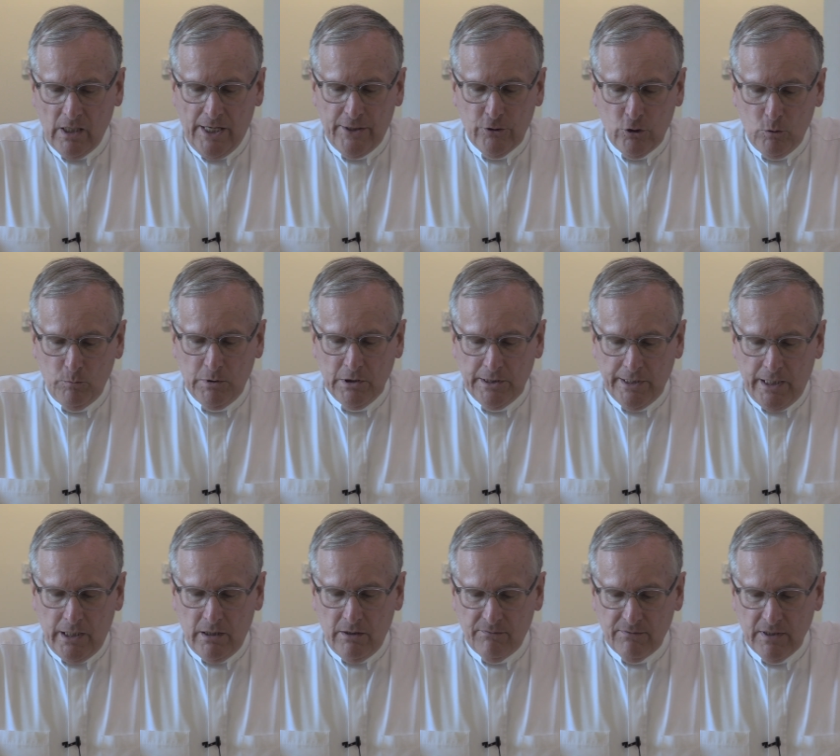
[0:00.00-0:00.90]
"I do
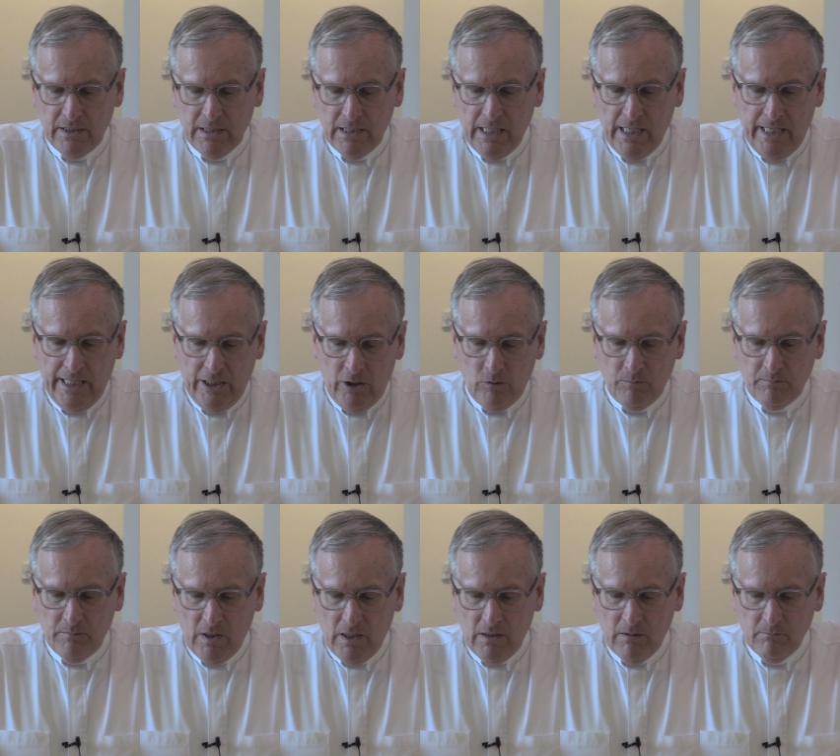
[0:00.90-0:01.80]
believe.
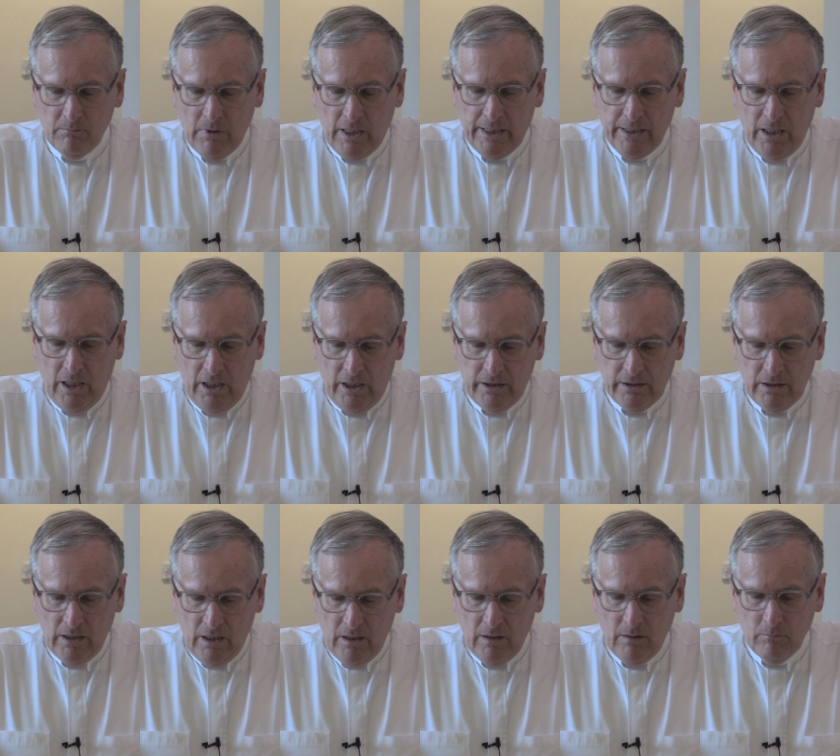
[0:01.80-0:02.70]
Help my
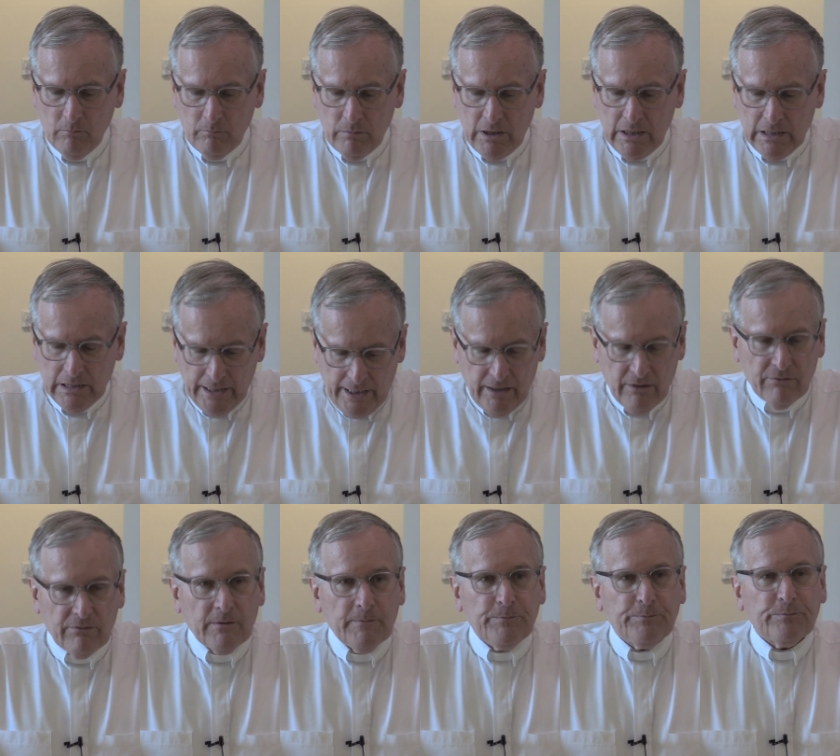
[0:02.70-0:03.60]

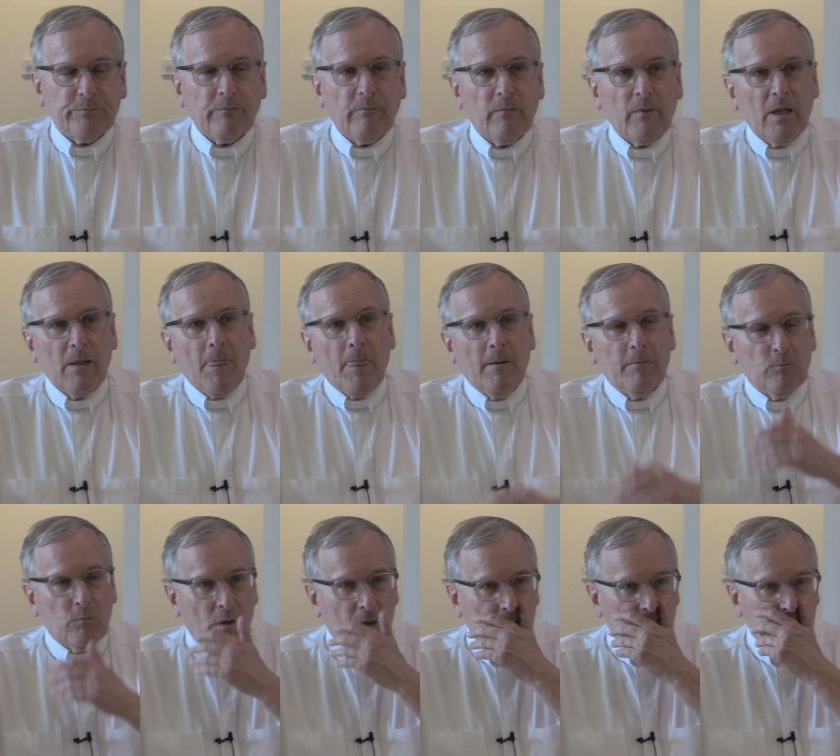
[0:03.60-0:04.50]
unbelief."
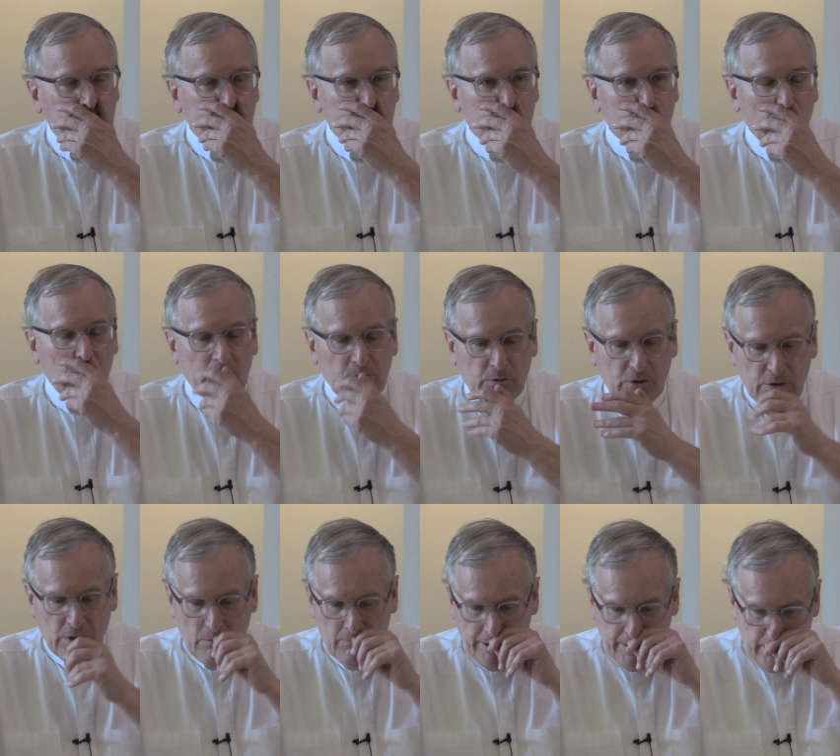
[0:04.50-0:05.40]
We'll
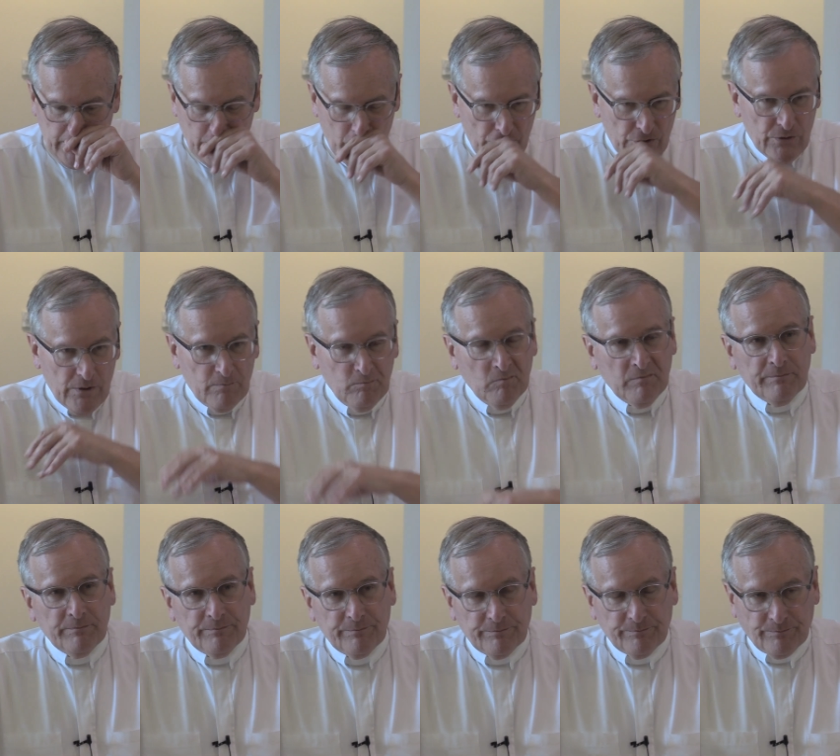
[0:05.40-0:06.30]
start right there because,
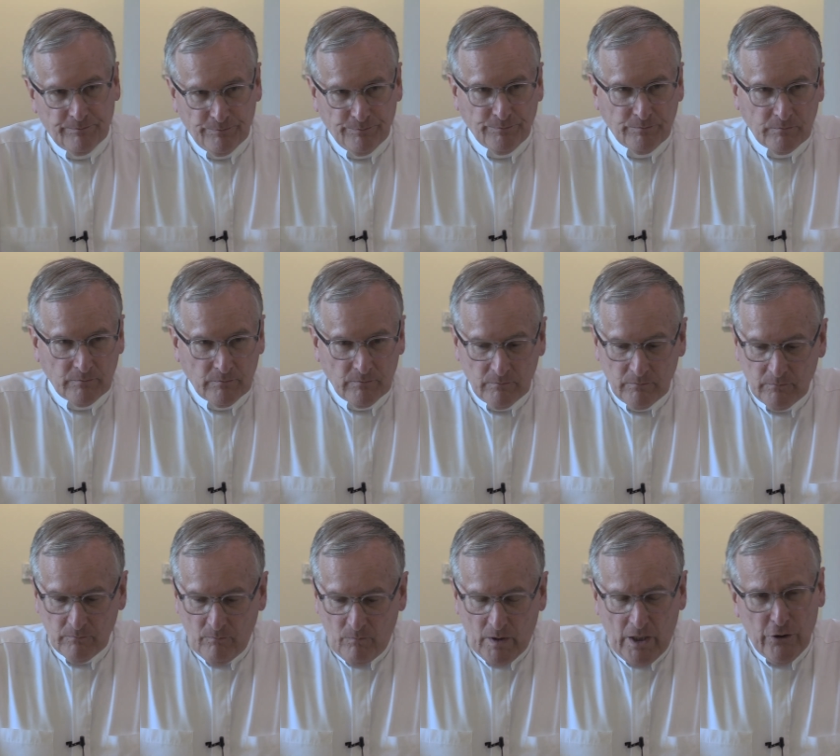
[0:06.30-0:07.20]

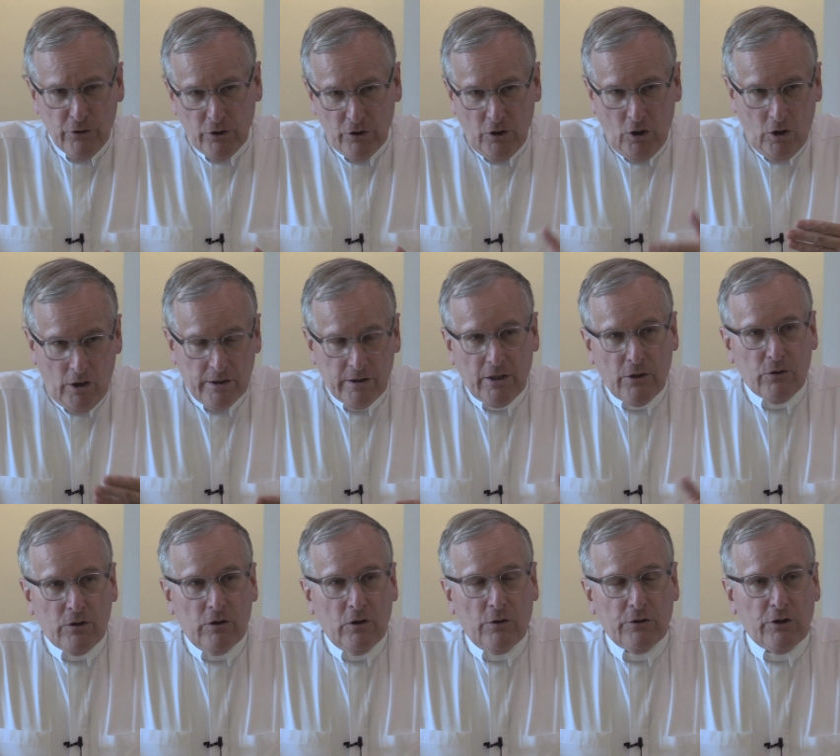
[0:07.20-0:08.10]
as you know, I
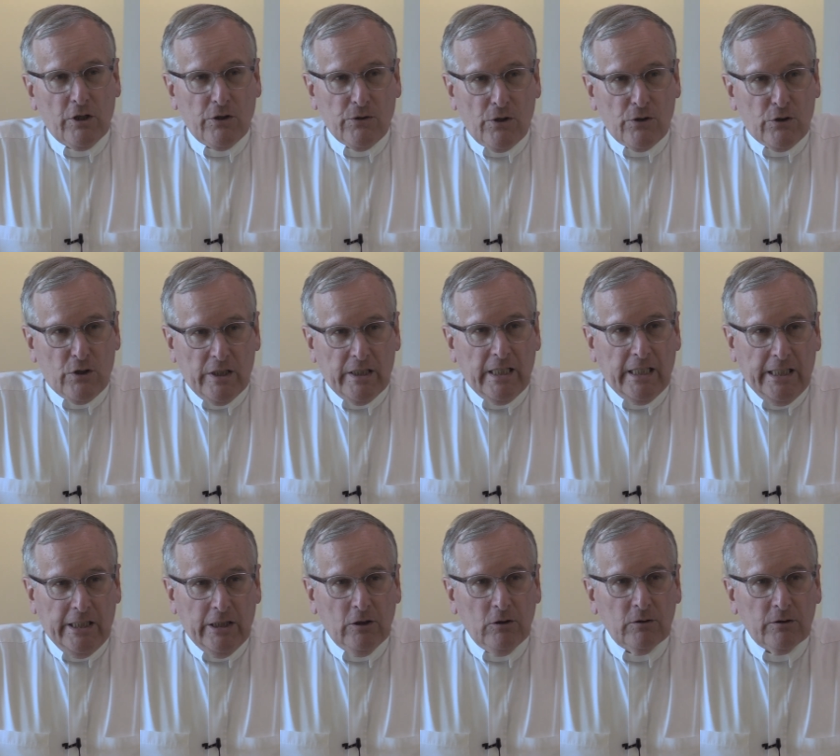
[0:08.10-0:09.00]
guess you know, Jesus did
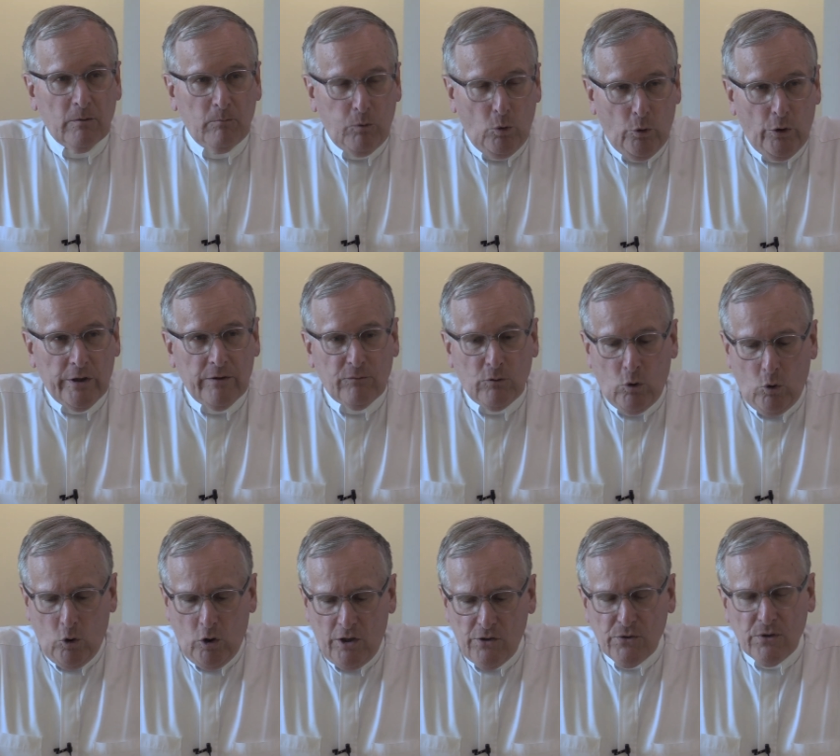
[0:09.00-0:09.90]
heal the boy, of
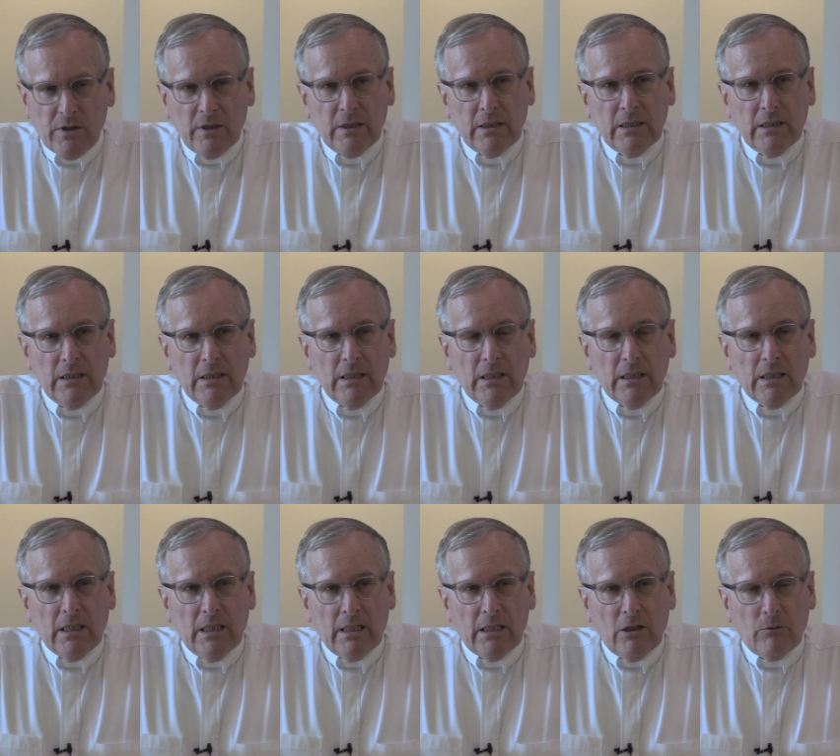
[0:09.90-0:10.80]
course.
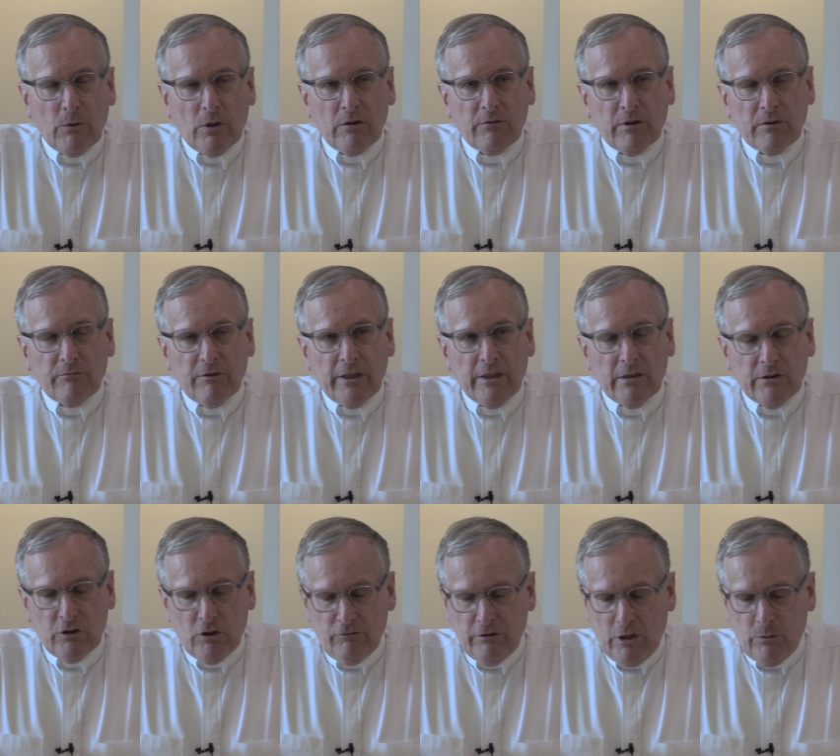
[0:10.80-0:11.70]
And I don't
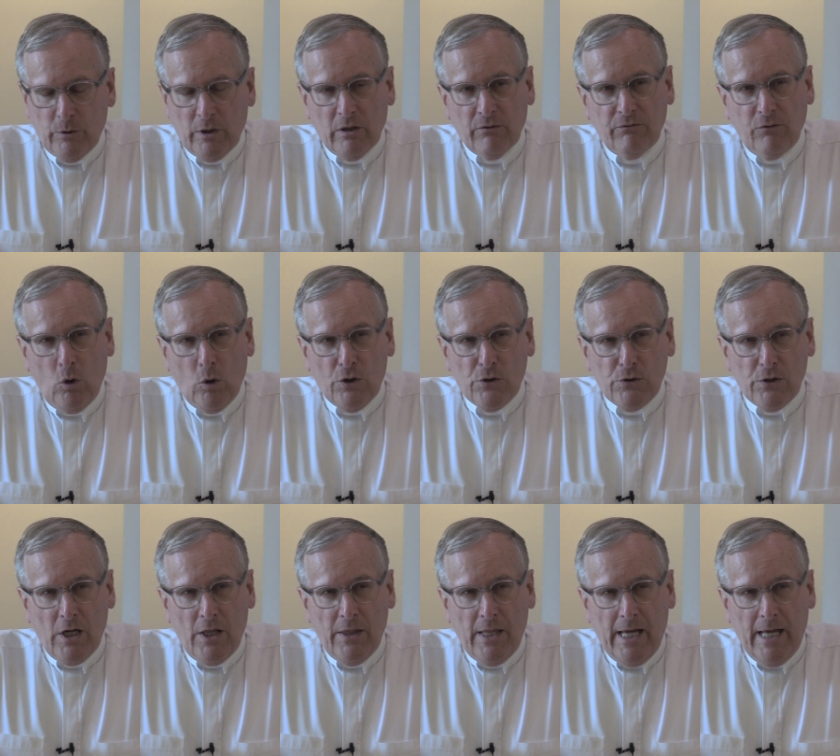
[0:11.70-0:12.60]
really want to
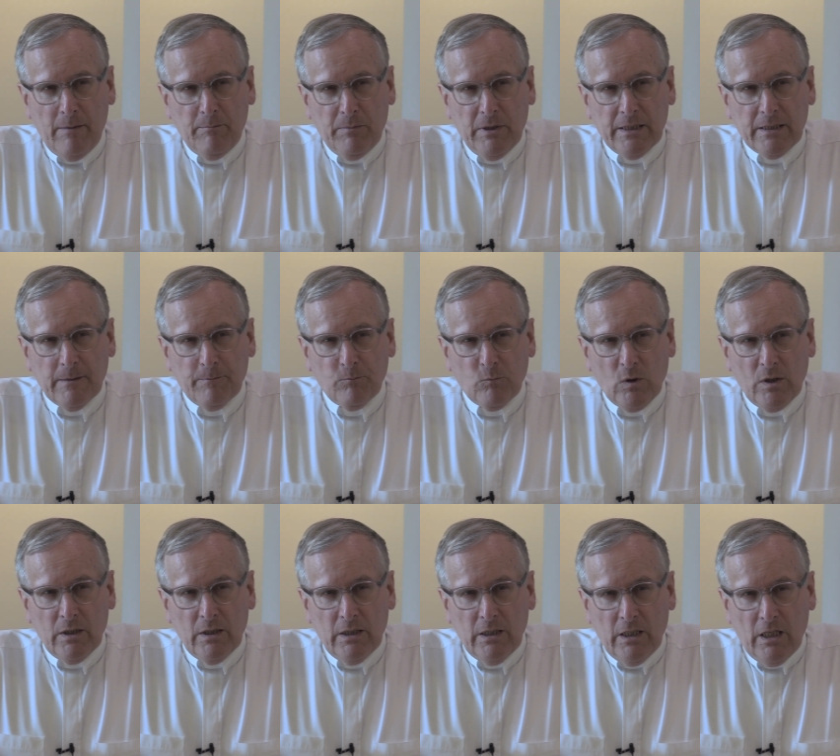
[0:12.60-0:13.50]
focus on that. But
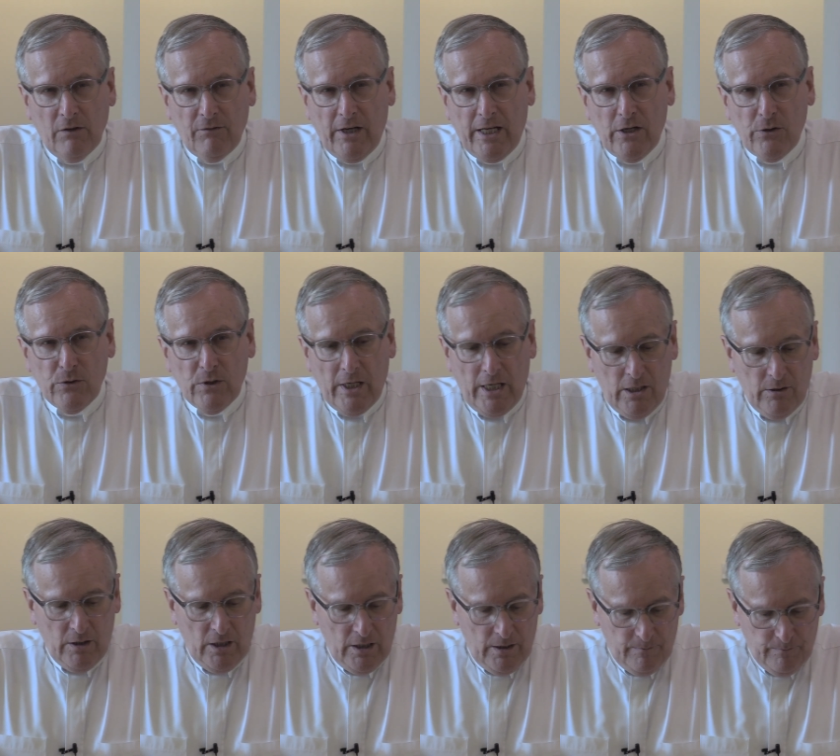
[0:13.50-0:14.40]
if I had to
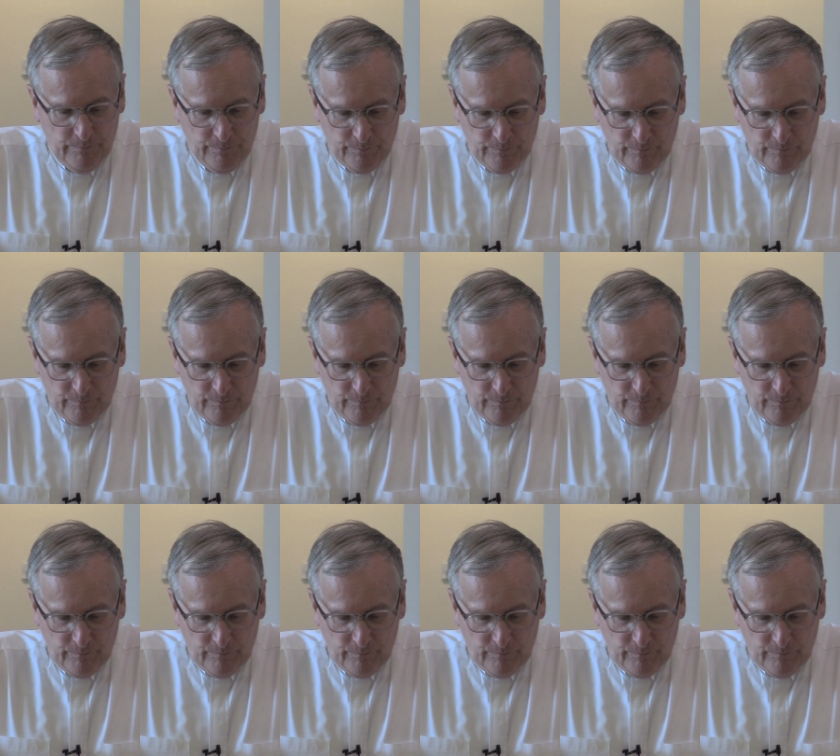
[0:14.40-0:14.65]
say